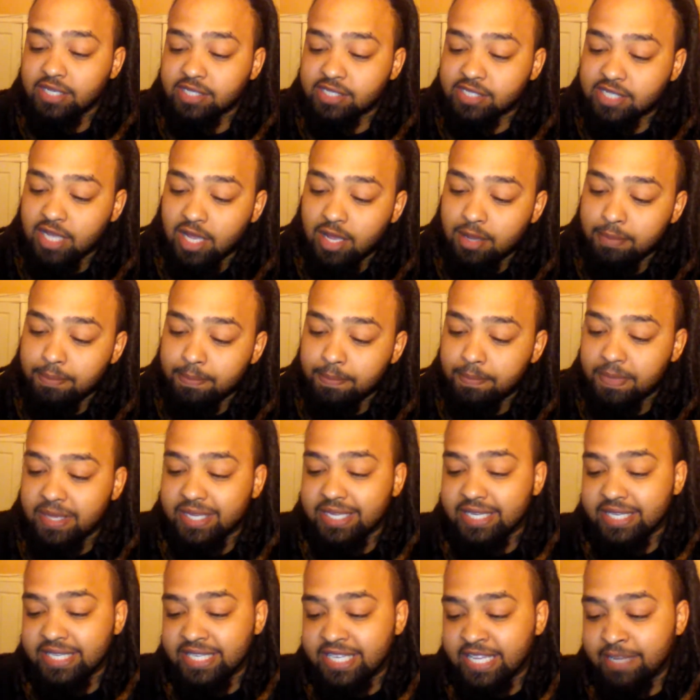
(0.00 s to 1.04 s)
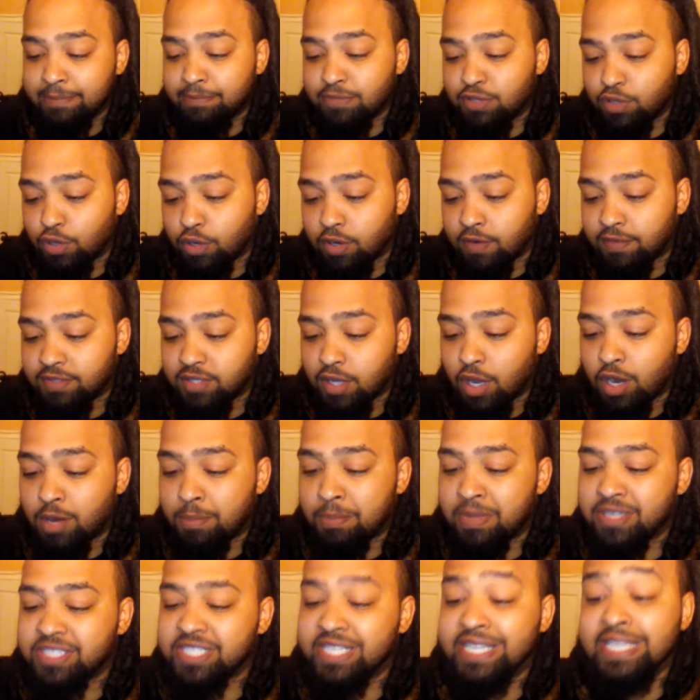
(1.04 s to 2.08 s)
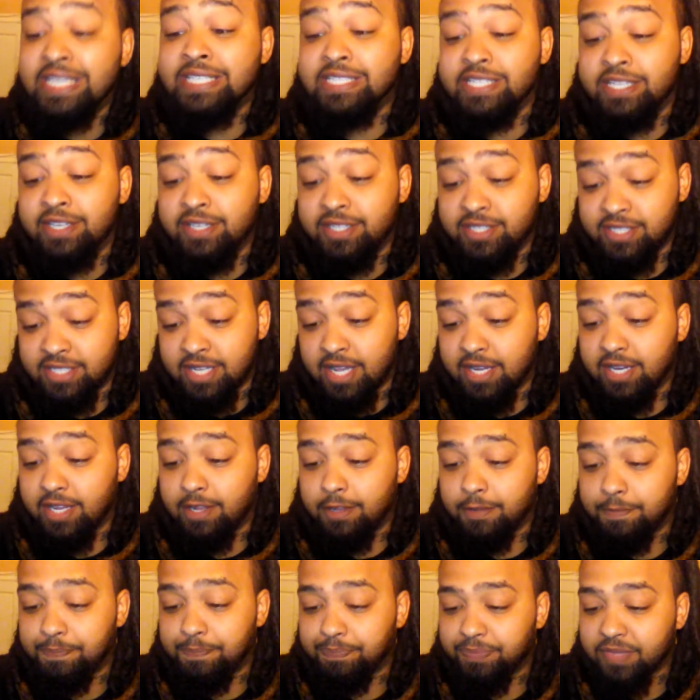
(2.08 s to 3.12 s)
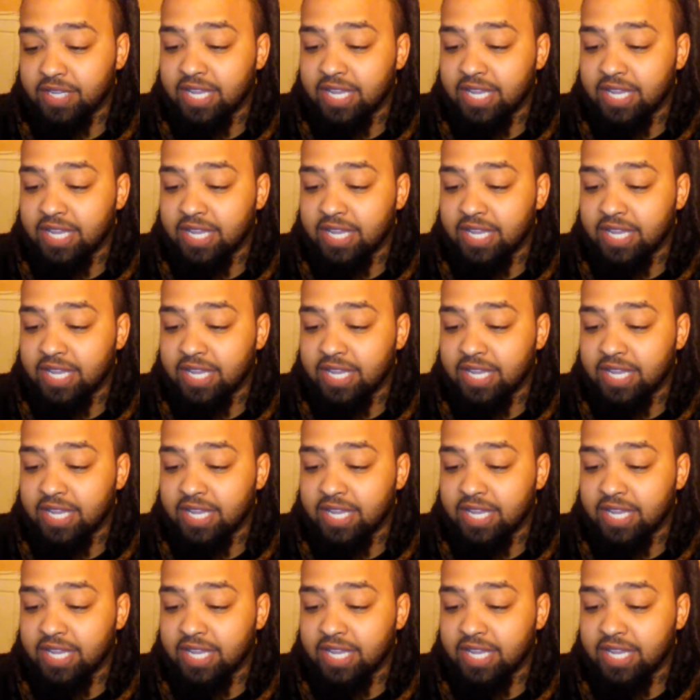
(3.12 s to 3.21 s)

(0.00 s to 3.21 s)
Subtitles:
Some dim dwarfs are much easier to study.